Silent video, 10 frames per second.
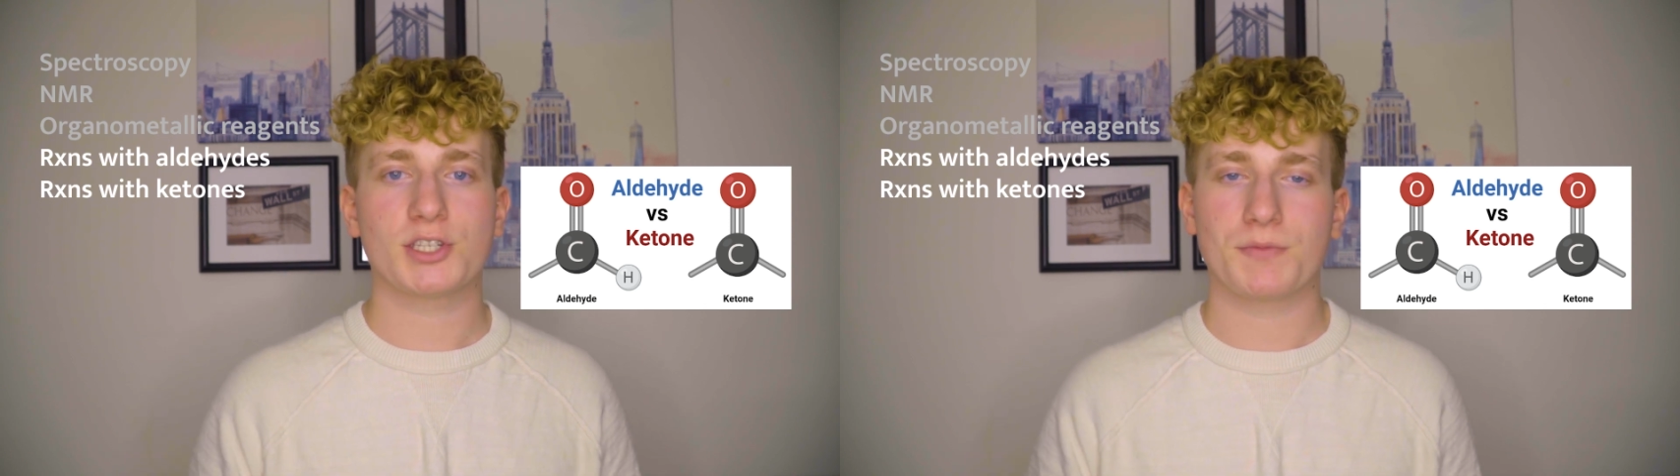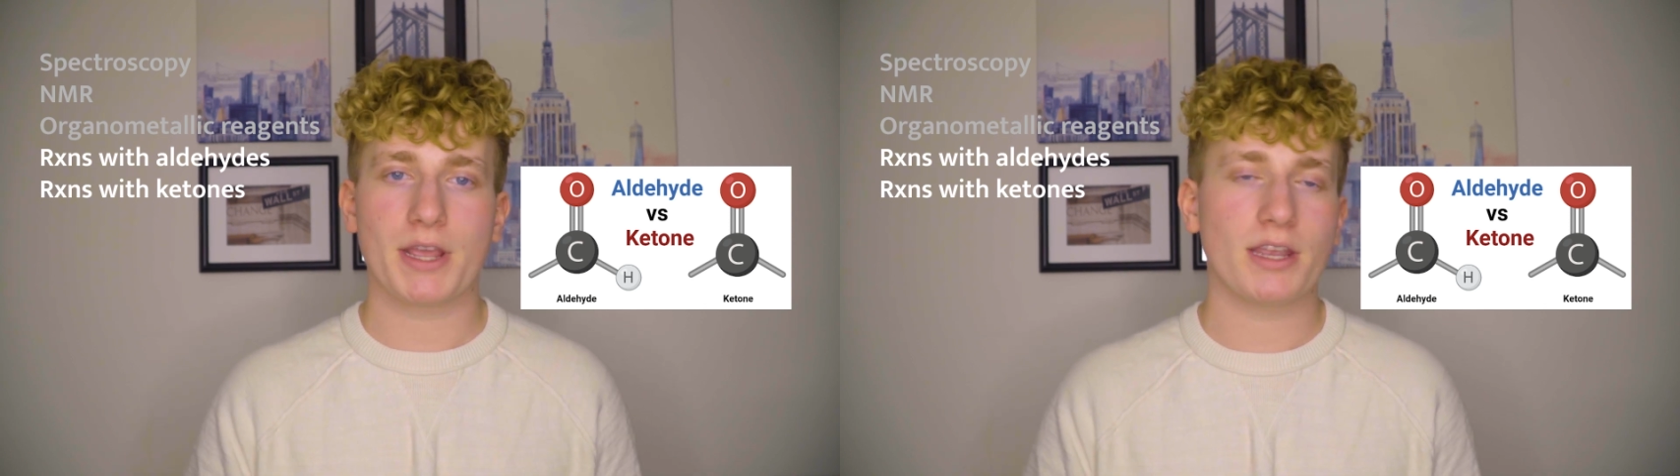
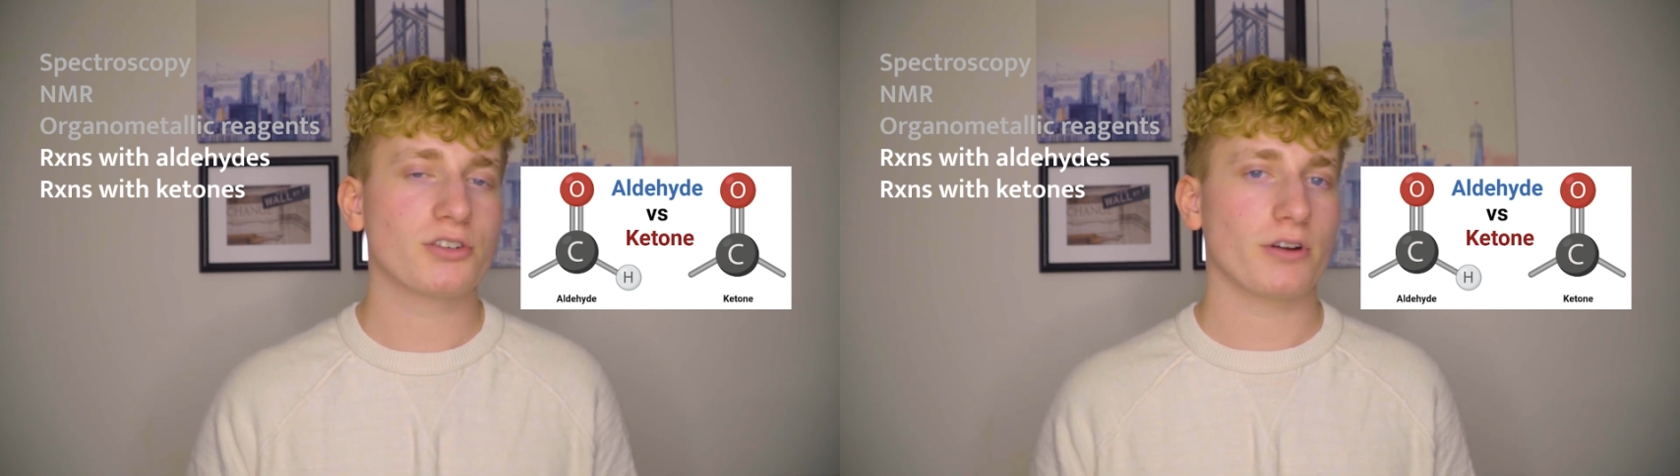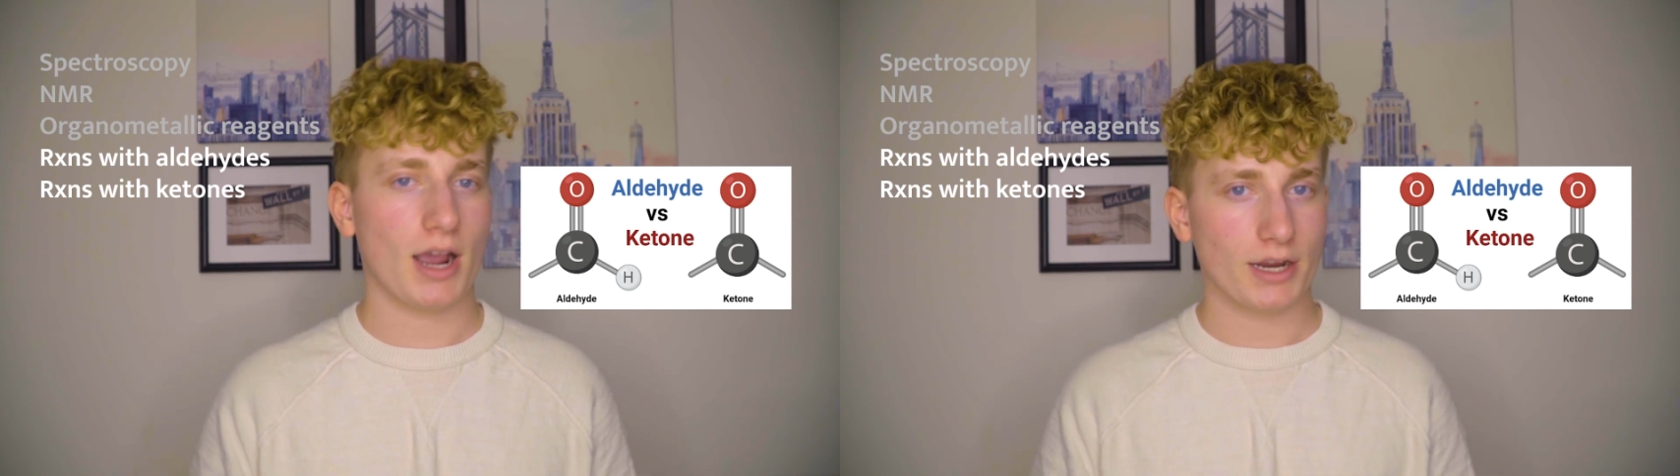to an
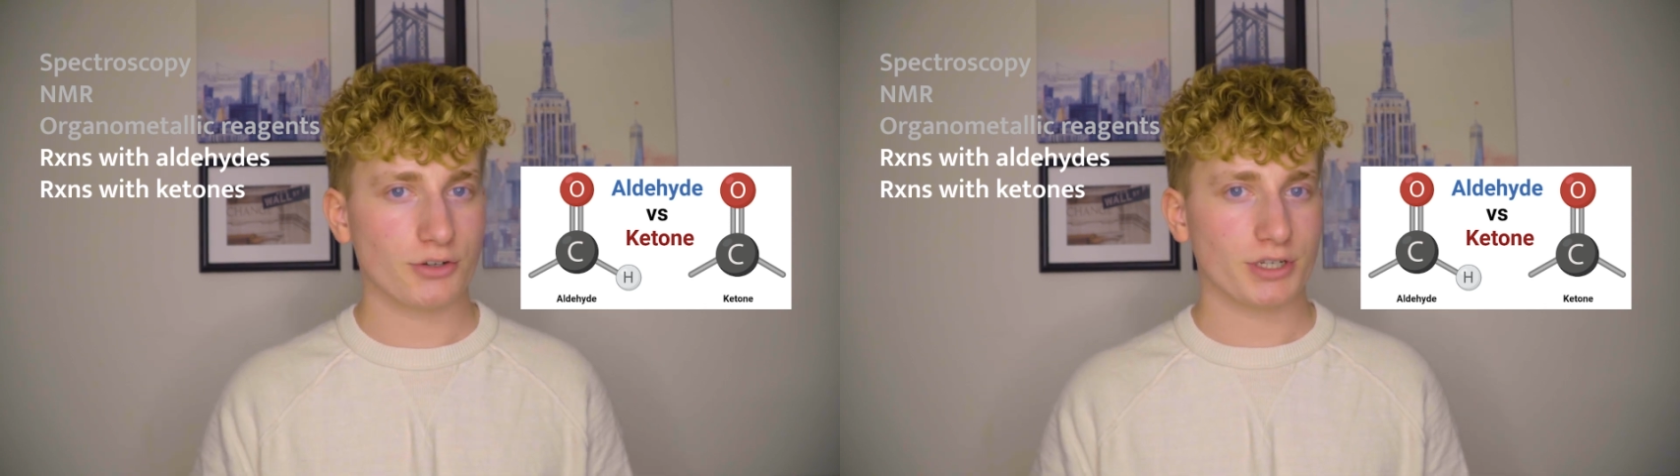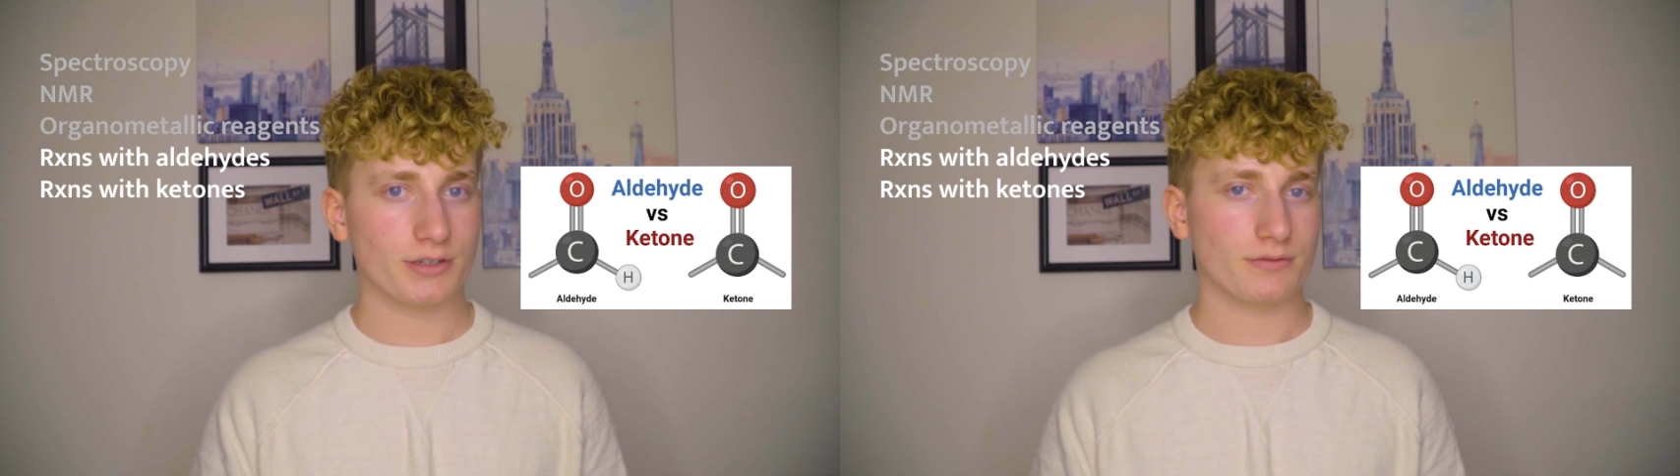H or a
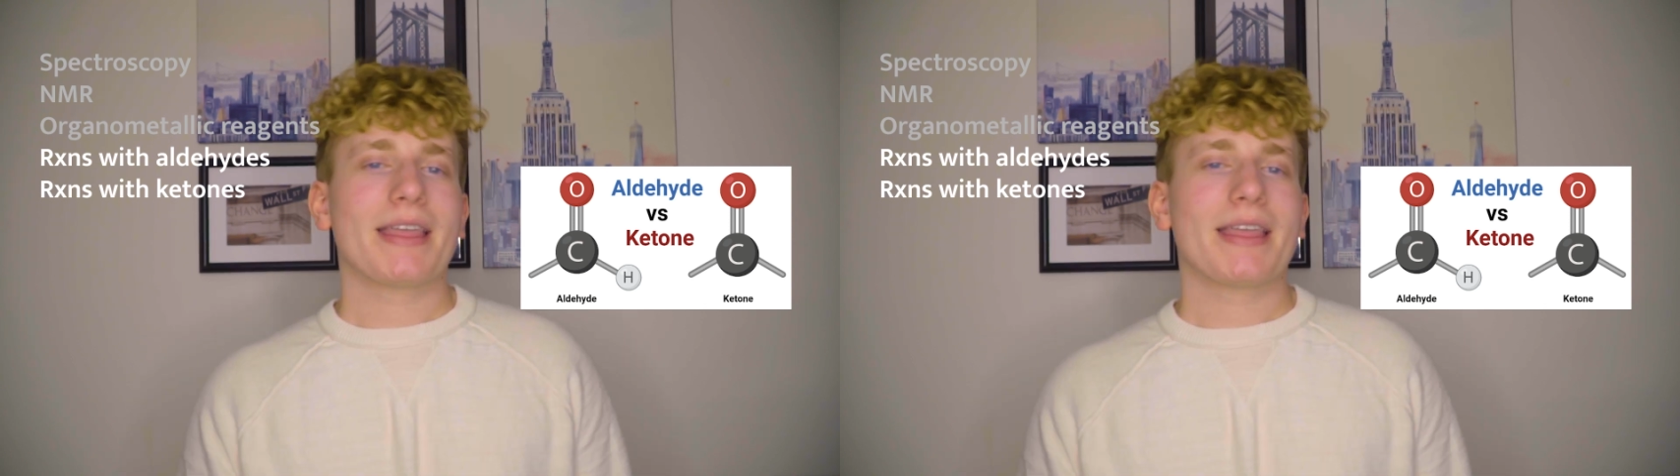hydrogen.